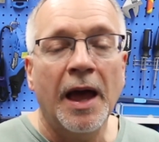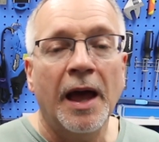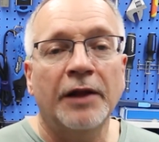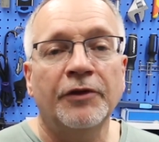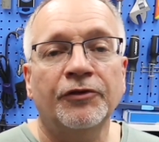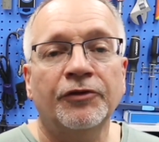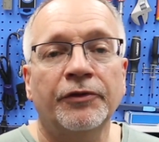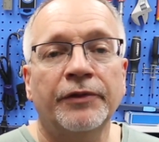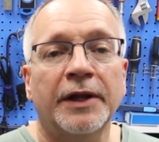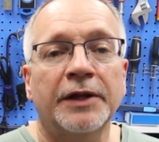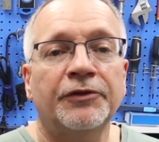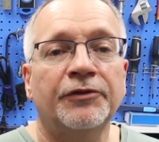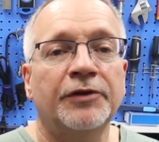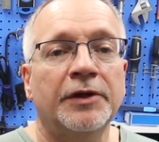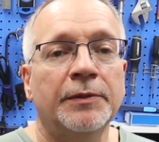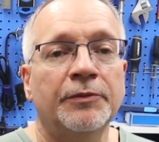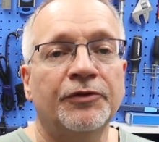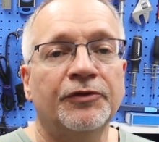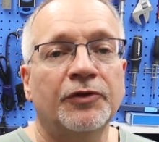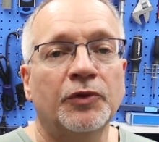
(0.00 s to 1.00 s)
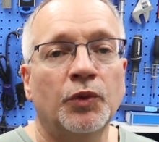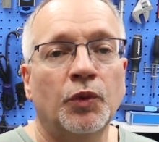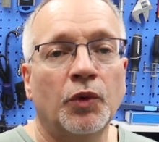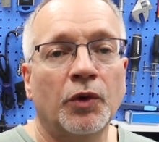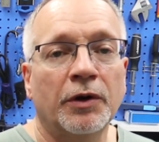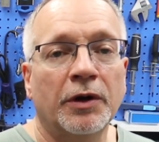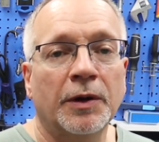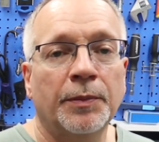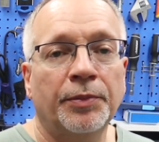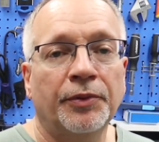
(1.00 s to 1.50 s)
And so that seems to
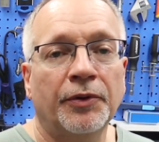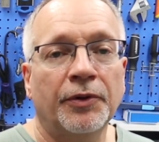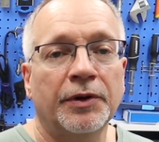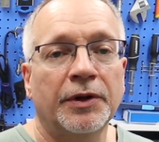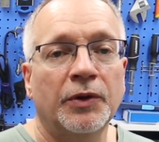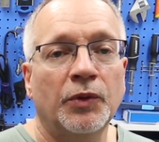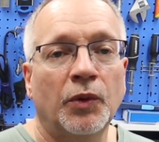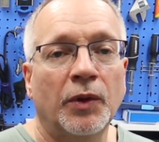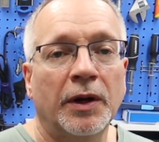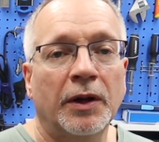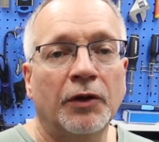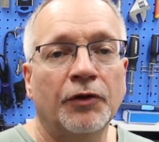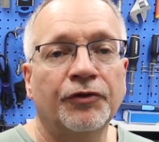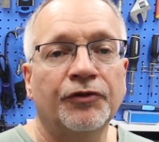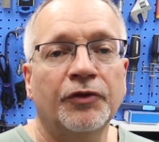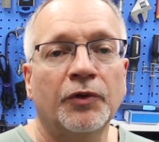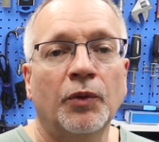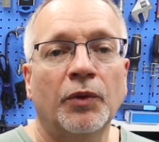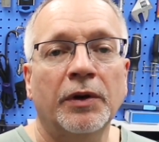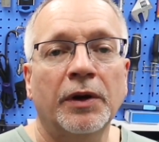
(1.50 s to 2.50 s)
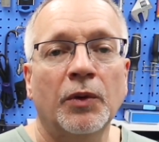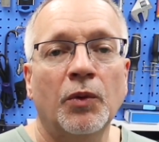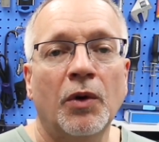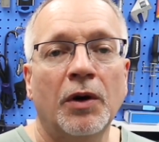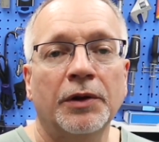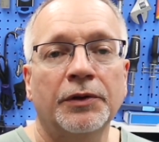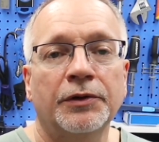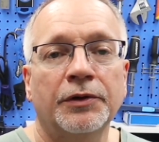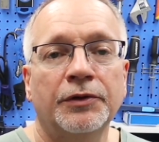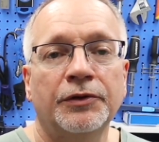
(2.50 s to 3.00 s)
work pretty well. So what I
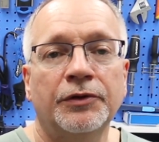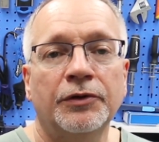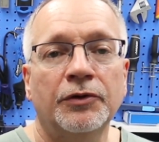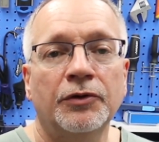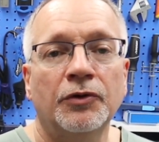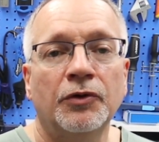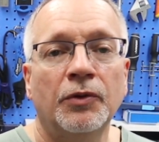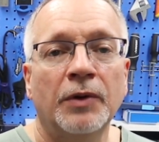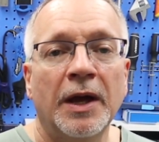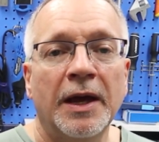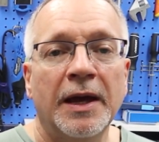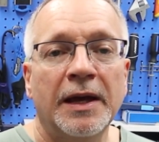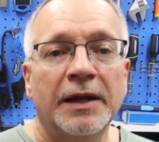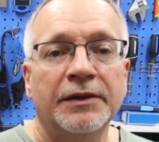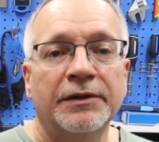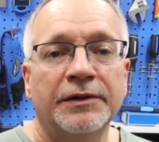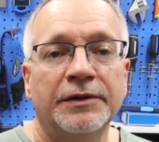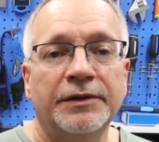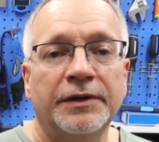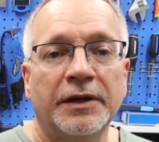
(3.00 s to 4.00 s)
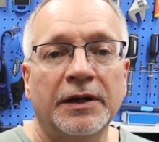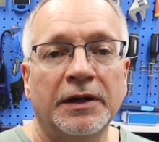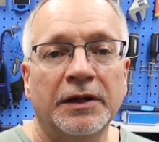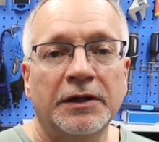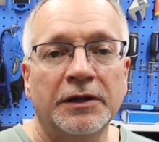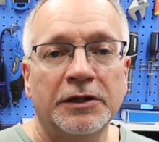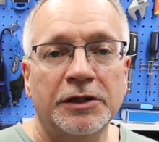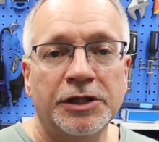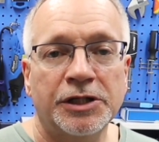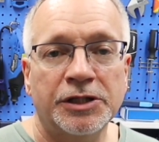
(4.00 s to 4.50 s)
want to do today
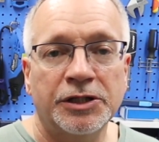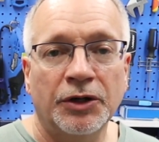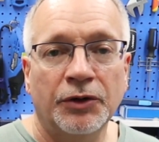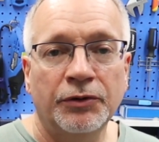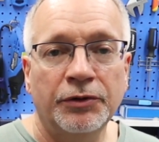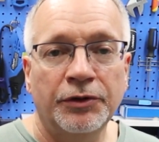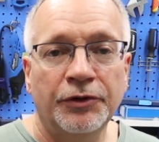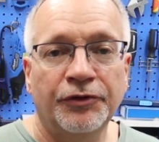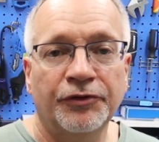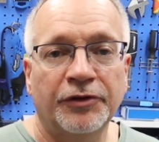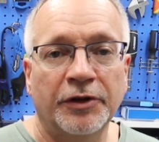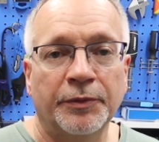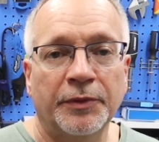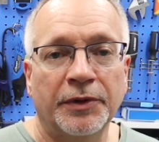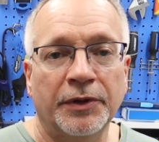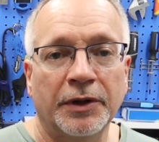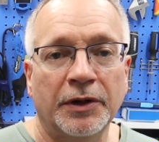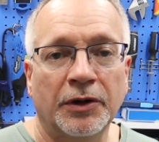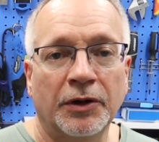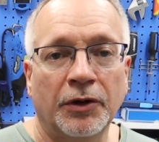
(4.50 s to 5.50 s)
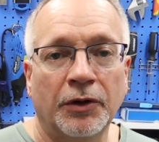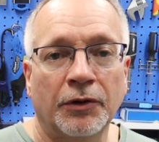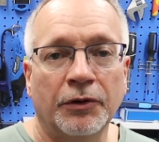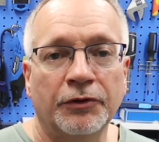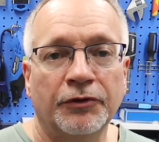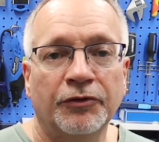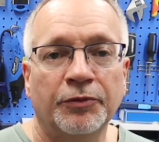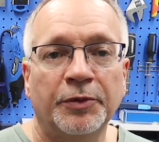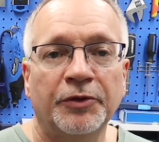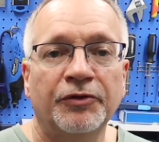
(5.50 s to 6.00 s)
is show you some of the
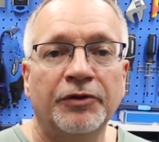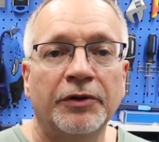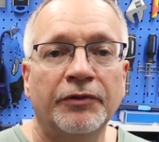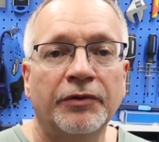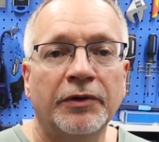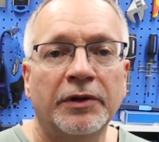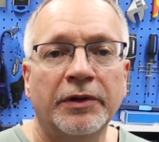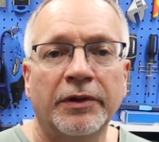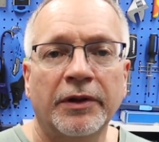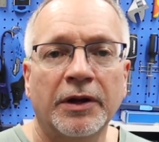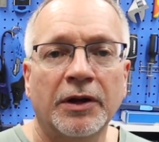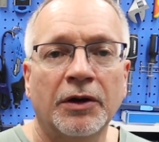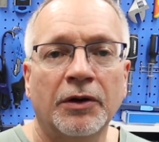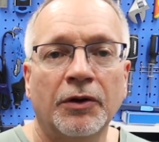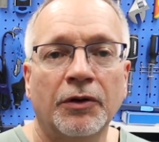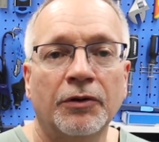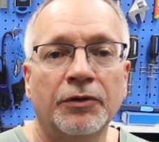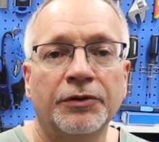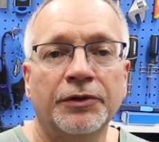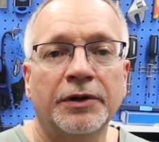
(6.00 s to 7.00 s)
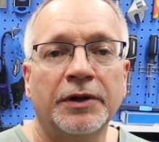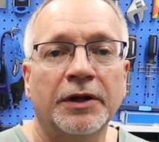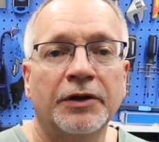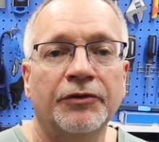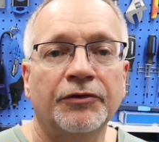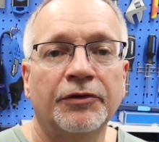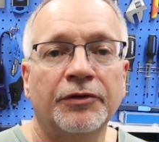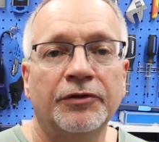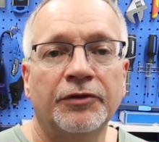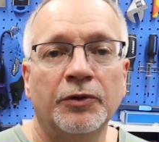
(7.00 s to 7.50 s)
code, specifically the code that
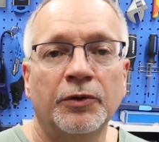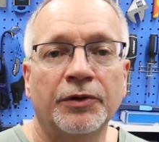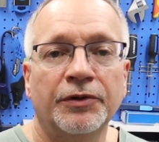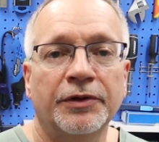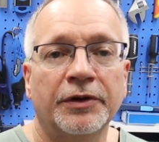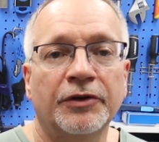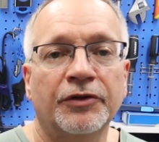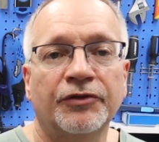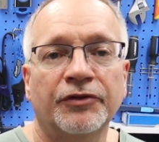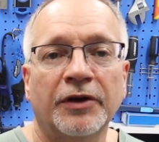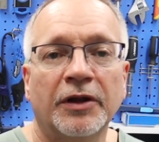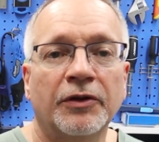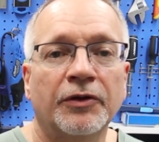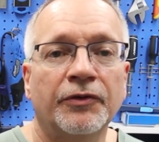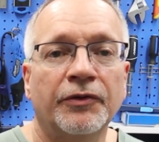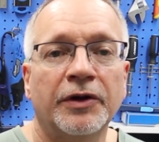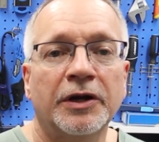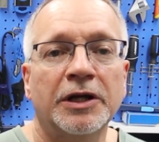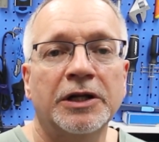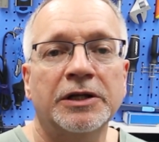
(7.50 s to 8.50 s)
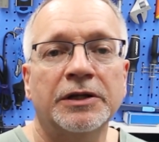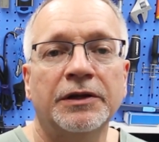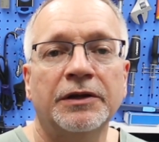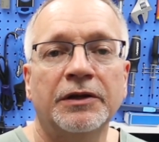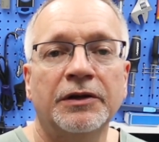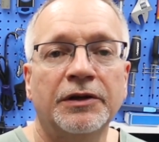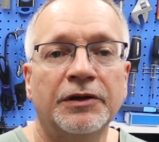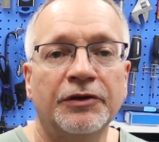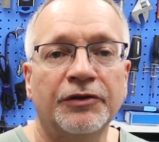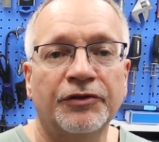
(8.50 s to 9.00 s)
has to do with
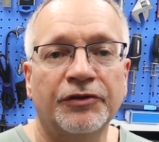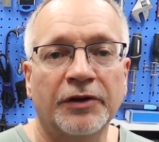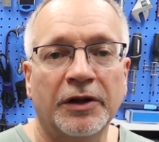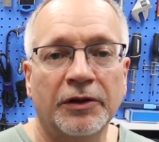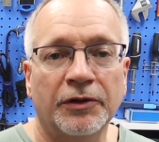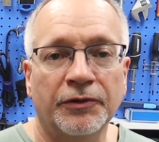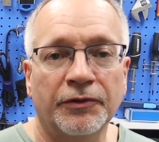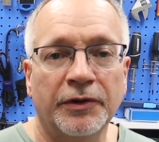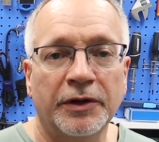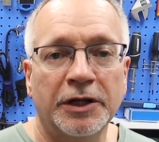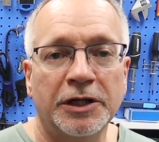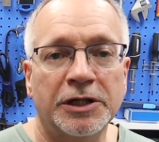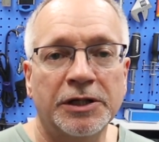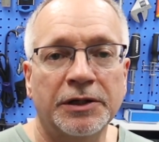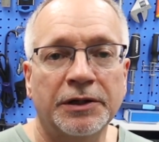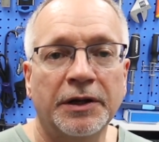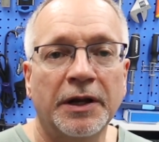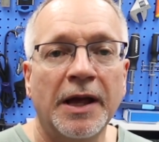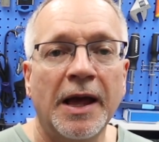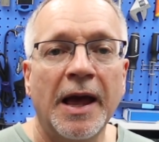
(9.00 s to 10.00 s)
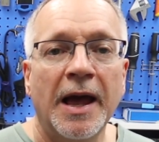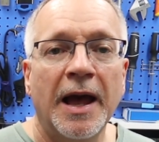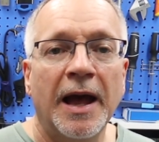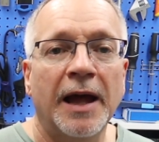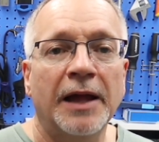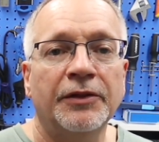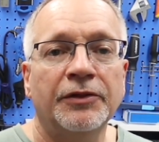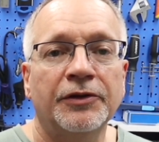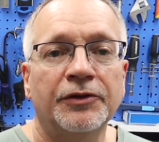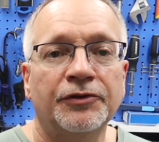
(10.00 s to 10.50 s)
acceleration, deceleration,
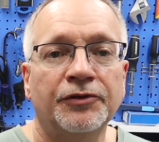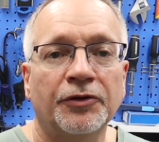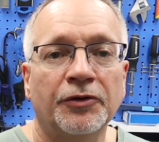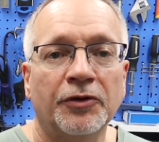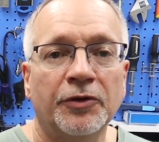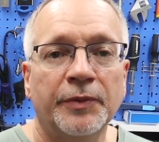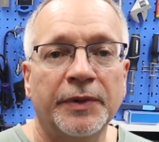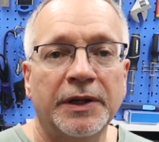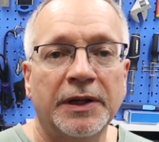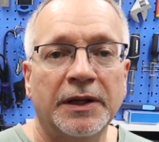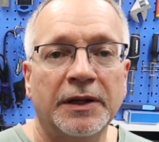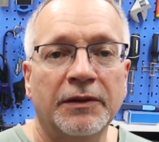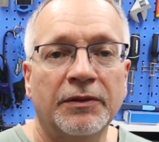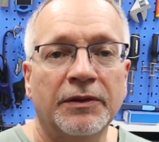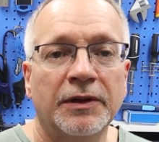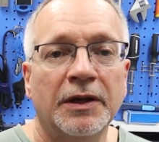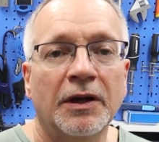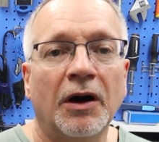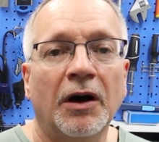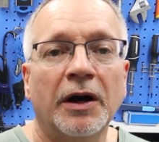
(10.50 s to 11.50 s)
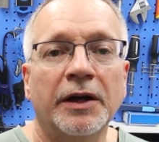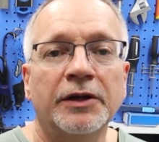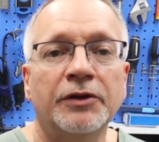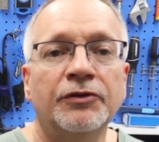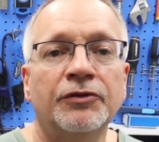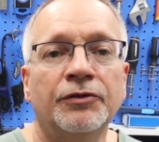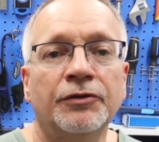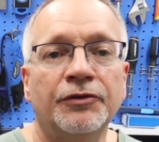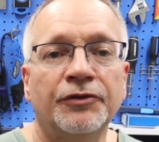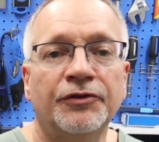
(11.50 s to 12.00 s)
and determining the
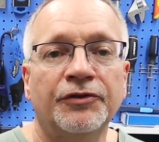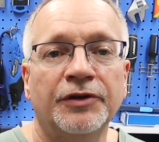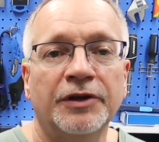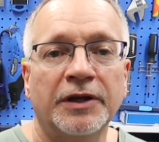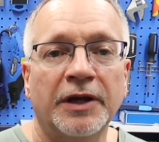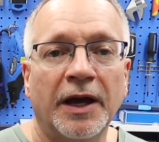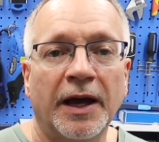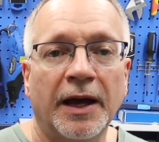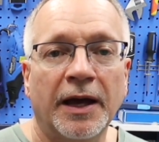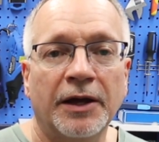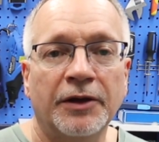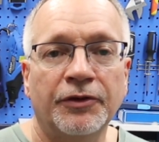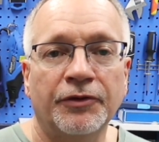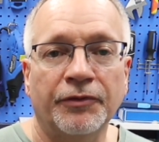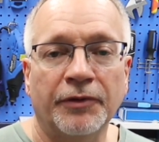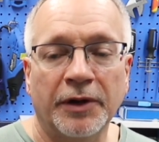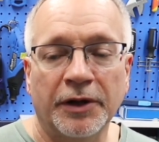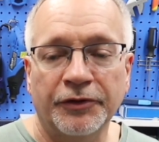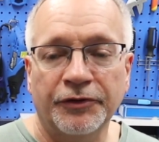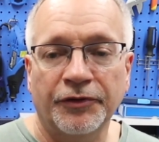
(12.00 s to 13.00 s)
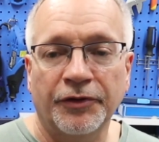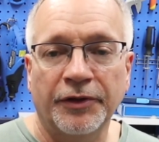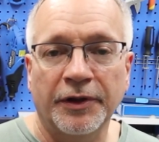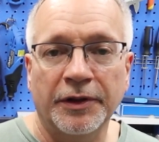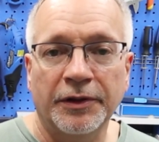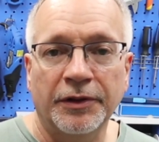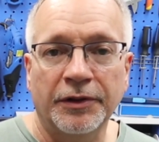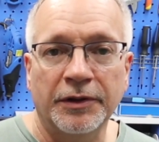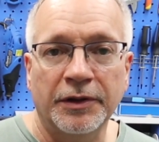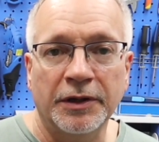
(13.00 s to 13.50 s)
I2C address
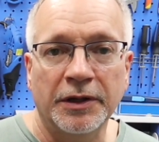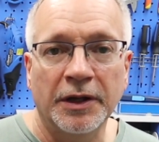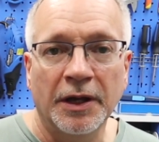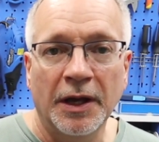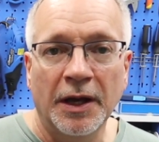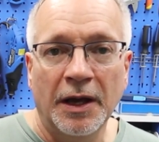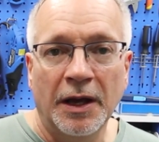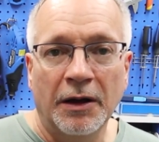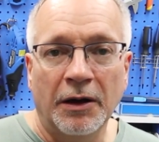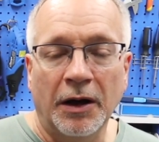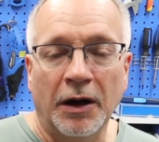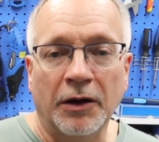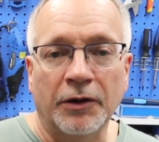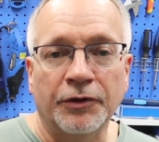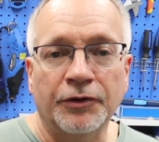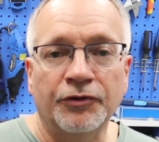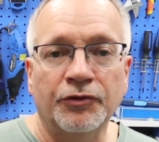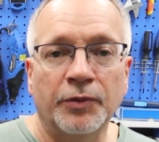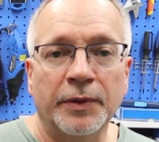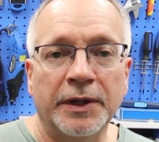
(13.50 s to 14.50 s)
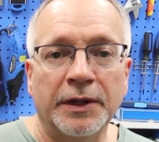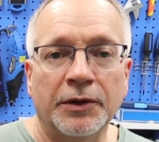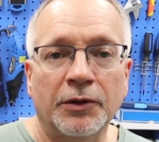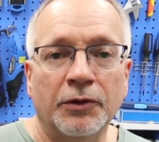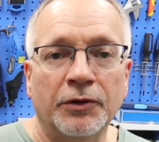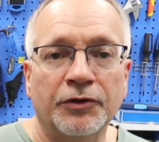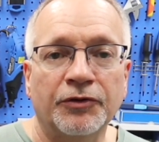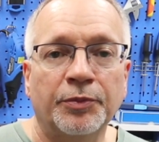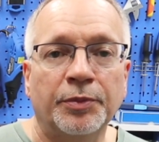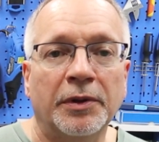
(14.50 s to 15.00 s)
that the
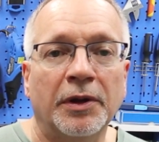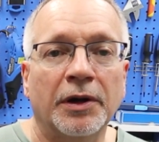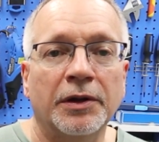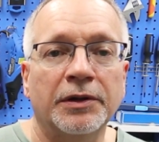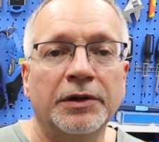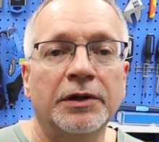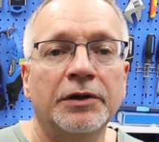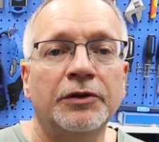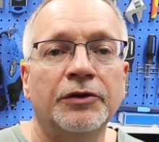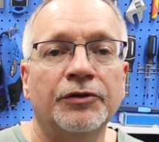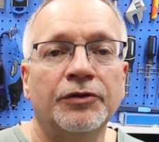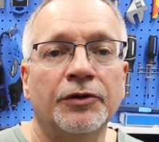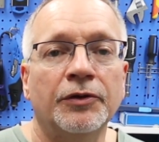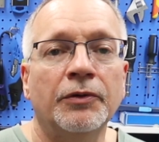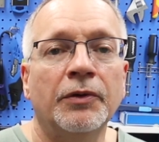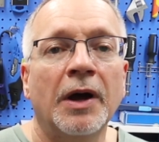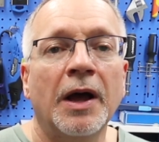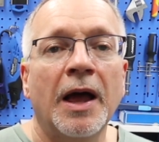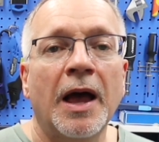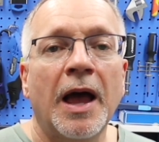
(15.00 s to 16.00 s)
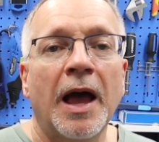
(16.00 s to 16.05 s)
Arduino is plugged into.